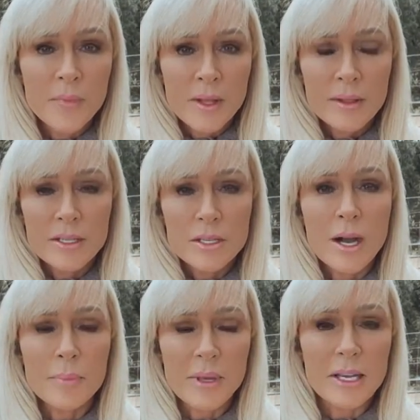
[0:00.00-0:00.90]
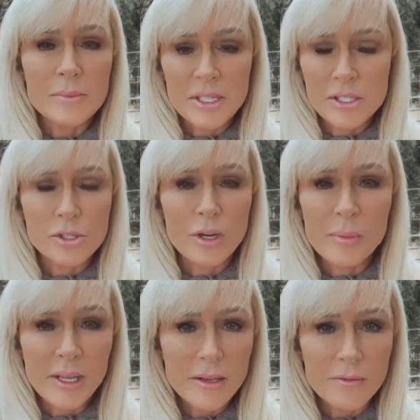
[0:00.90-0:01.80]
the dog becomes
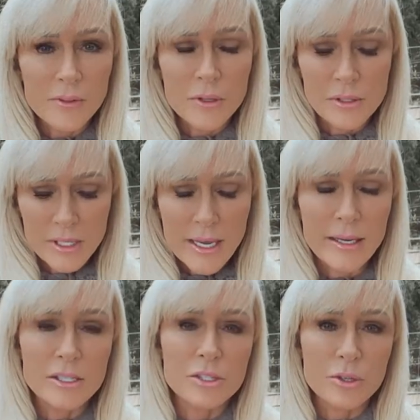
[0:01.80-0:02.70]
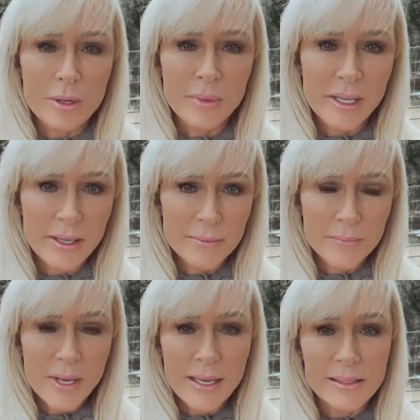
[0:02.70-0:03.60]
extremely confused and extremely
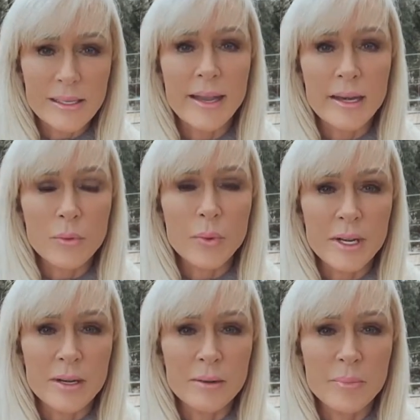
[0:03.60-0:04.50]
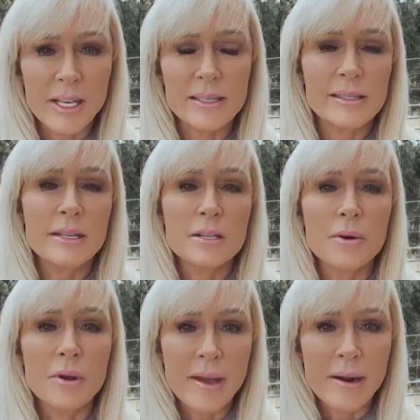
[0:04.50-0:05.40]
anxiety ridden because they
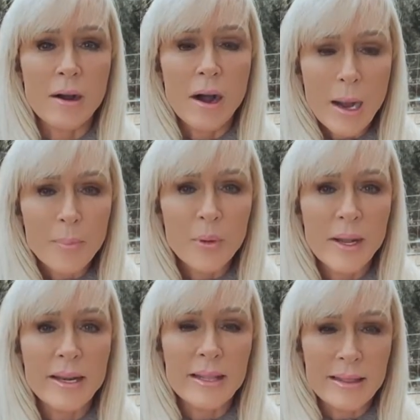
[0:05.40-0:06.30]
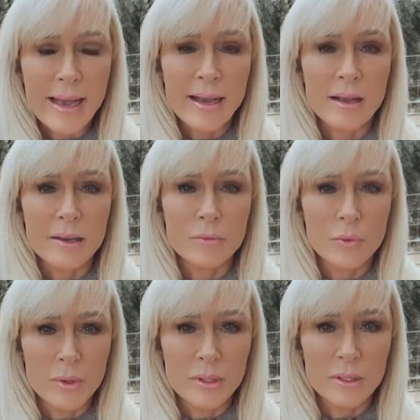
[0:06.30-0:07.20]
don't know how to operate in that kind of
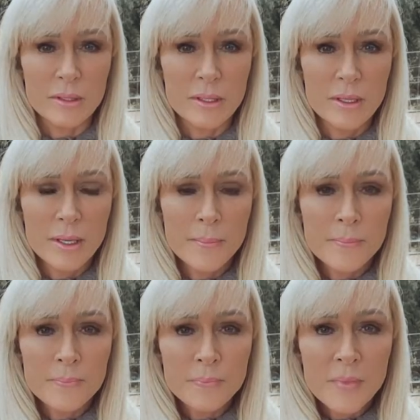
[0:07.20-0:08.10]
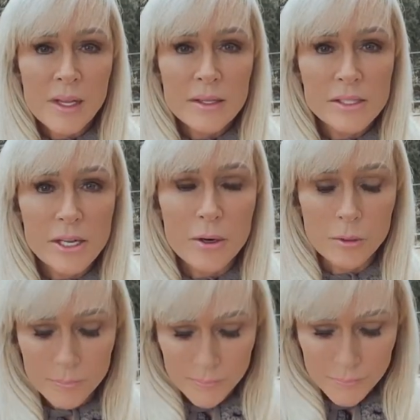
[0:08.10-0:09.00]
world.
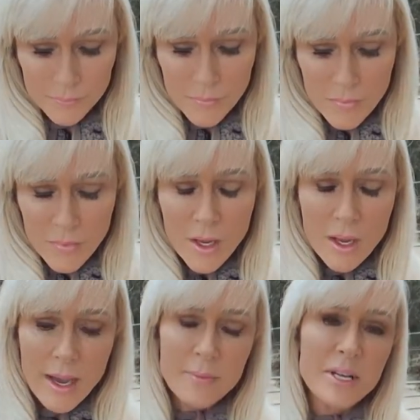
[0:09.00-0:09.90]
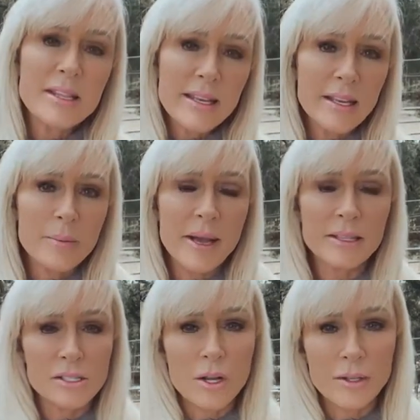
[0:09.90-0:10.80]
So I've been thinking about
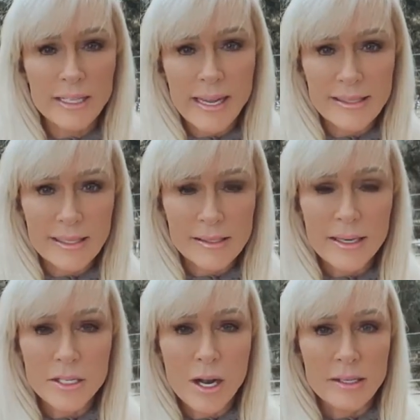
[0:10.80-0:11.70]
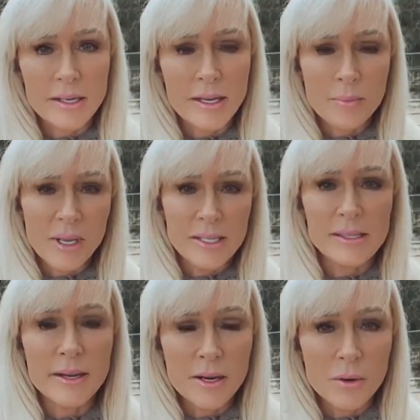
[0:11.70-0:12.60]
this all day since I talked to him, because
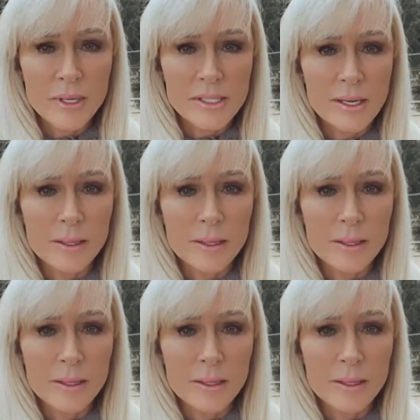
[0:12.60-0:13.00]
I know it's